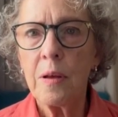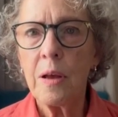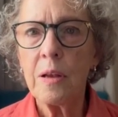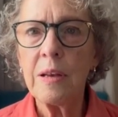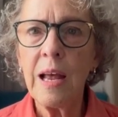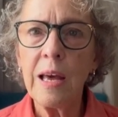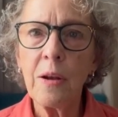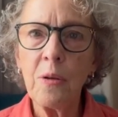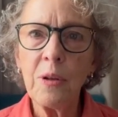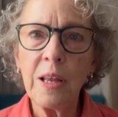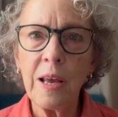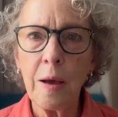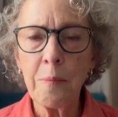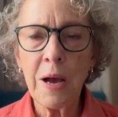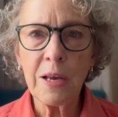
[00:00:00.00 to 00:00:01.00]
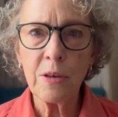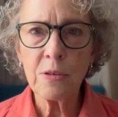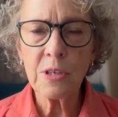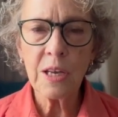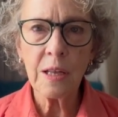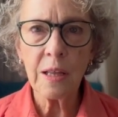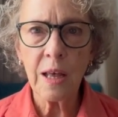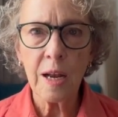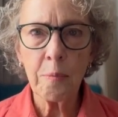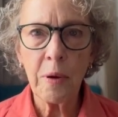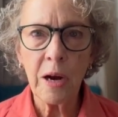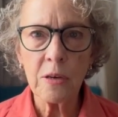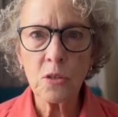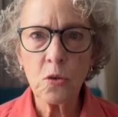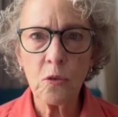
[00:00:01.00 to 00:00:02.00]
not only am I using a lot of
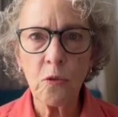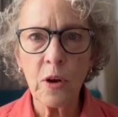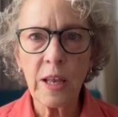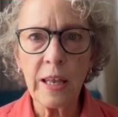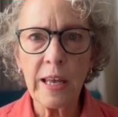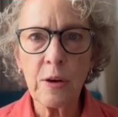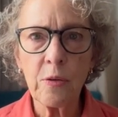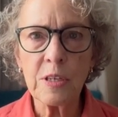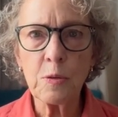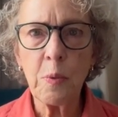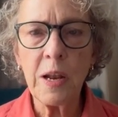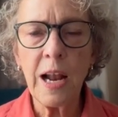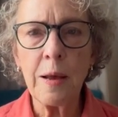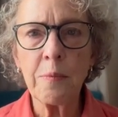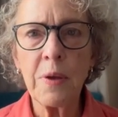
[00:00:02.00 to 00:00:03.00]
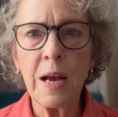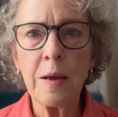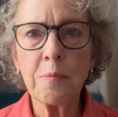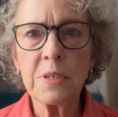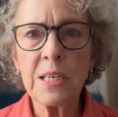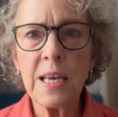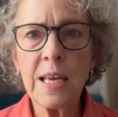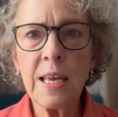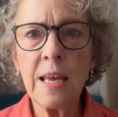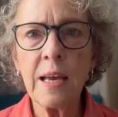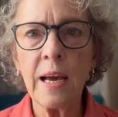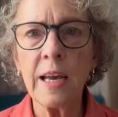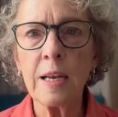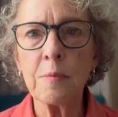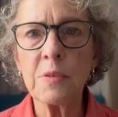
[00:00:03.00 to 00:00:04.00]
bars to avoid liquids, but I'm taking
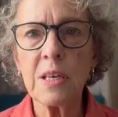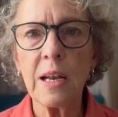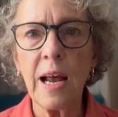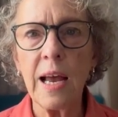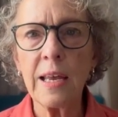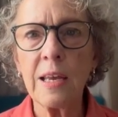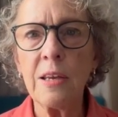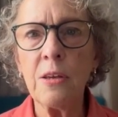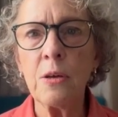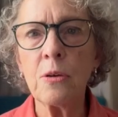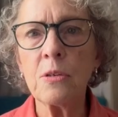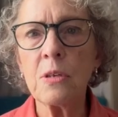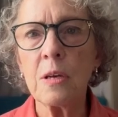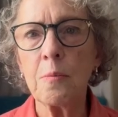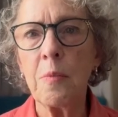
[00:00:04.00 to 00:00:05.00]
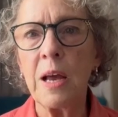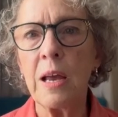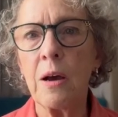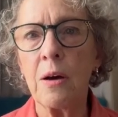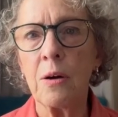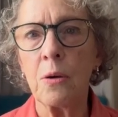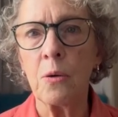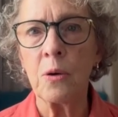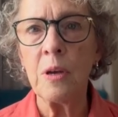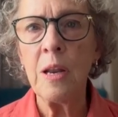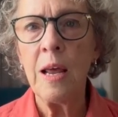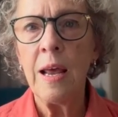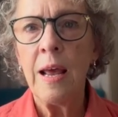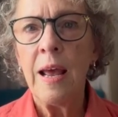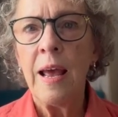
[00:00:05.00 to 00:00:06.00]
items that I can use on my own
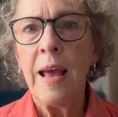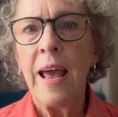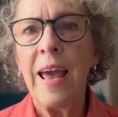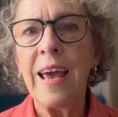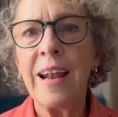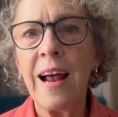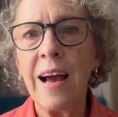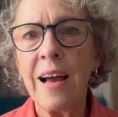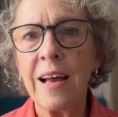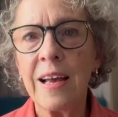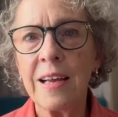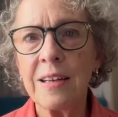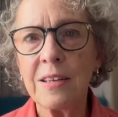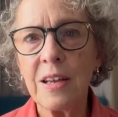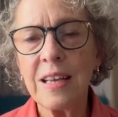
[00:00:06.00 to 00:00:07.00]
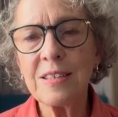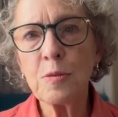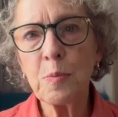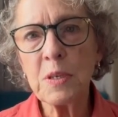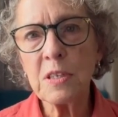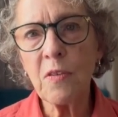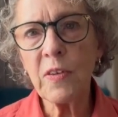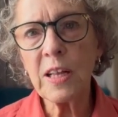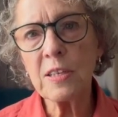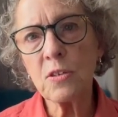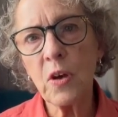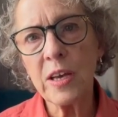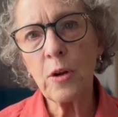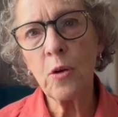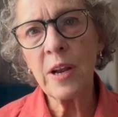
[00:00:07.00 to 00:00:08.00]
And I specifically, so
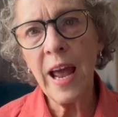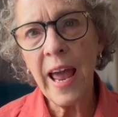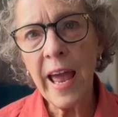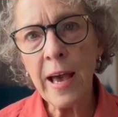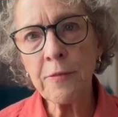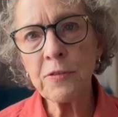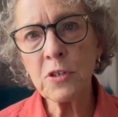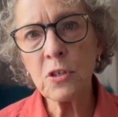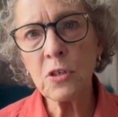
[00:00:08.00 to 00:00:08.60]
I don't have to